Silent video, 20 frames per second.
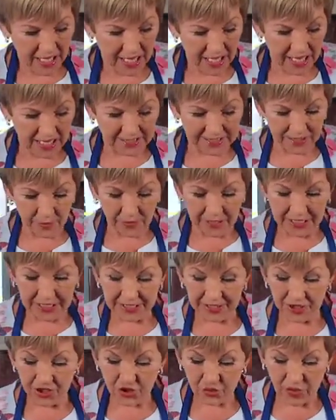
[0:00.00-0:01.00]
And so we're
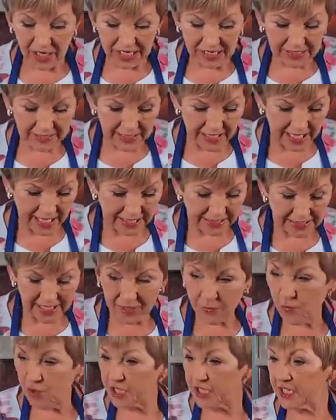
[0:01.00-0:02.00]
gonna drain that.
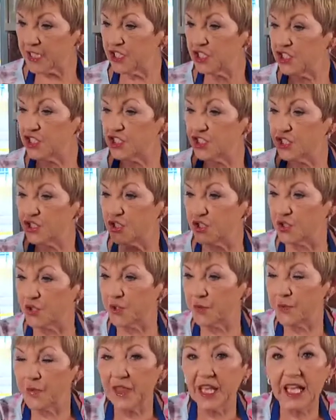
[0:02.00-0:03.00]
And what I'm gonna
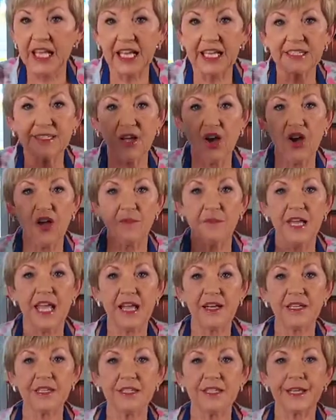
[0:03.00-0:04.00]
do is I'm
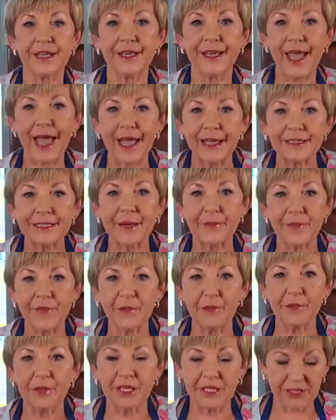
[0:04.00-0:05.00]
now gonna cut up
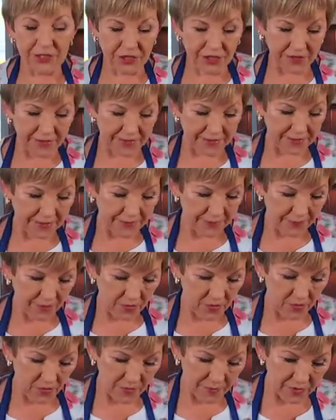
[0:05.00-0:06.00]
the peaches,
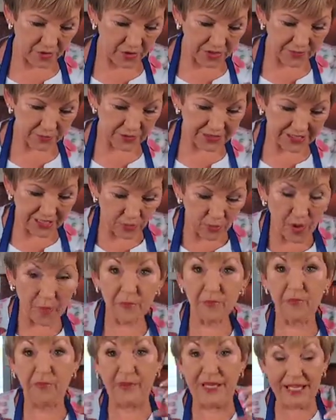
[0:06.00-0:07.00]
all right? Because we don't
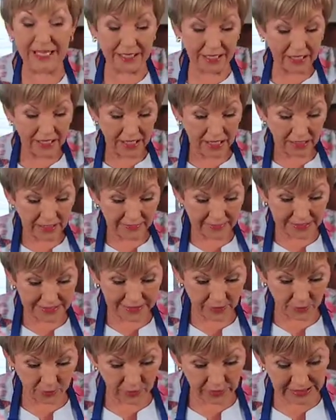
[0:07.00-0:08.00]
want big, like there's
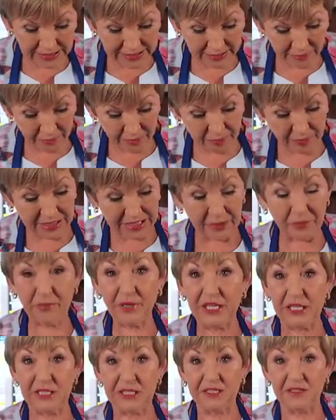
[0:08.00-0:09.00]
a really big
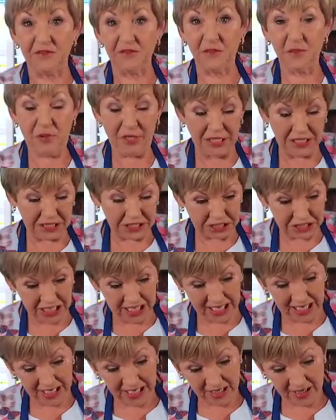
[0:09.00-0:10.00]
piece of peach
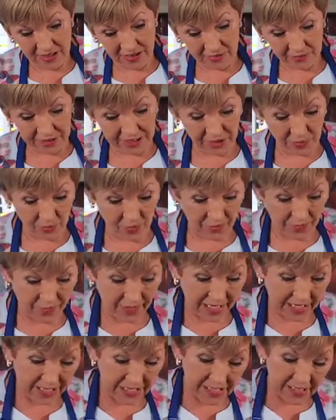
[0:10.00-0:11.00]
there. We don't want
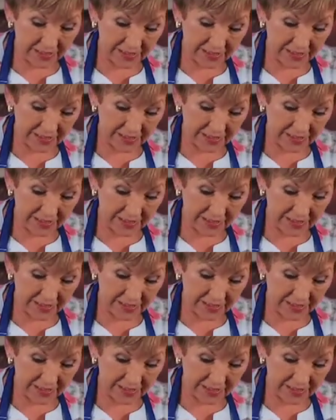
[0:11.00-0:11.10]
that.